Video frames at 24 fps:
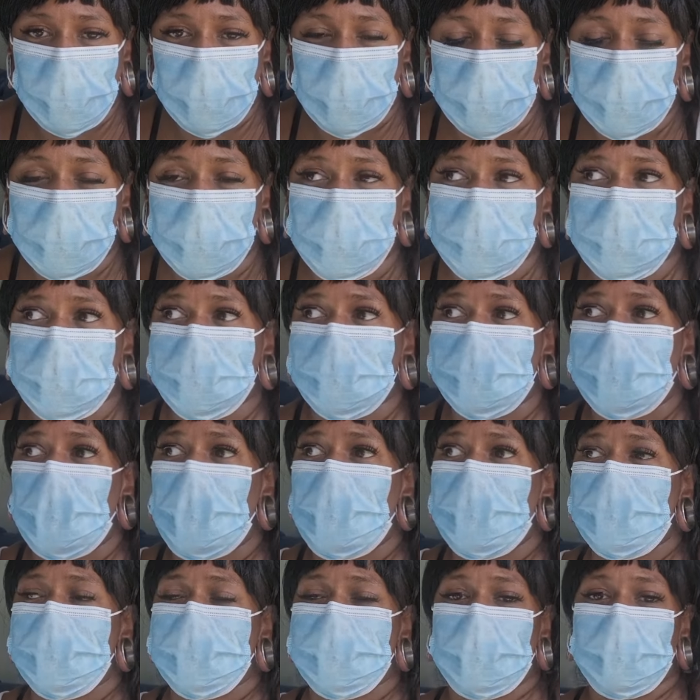Because as
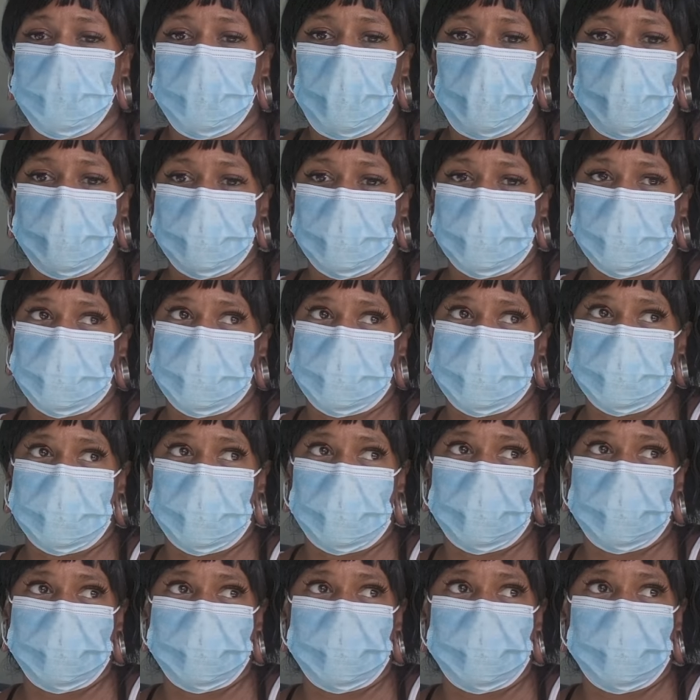far as St. Mark's are
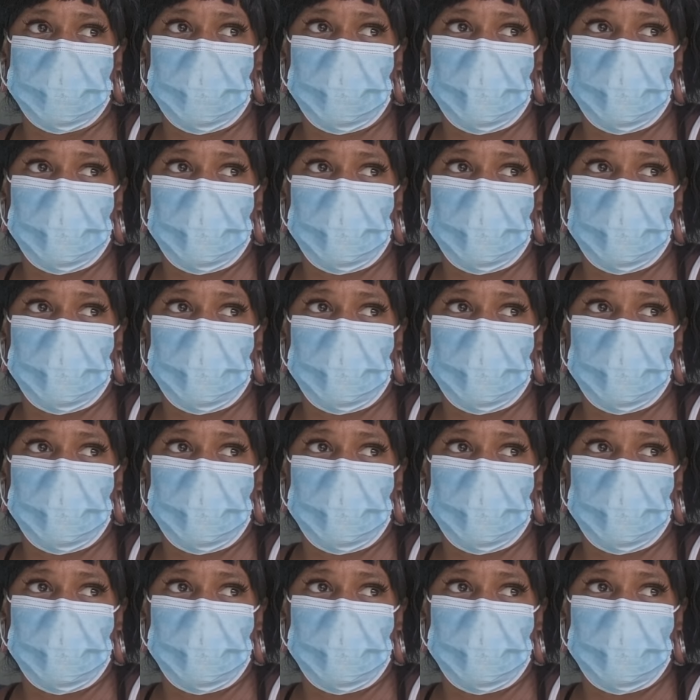concerned,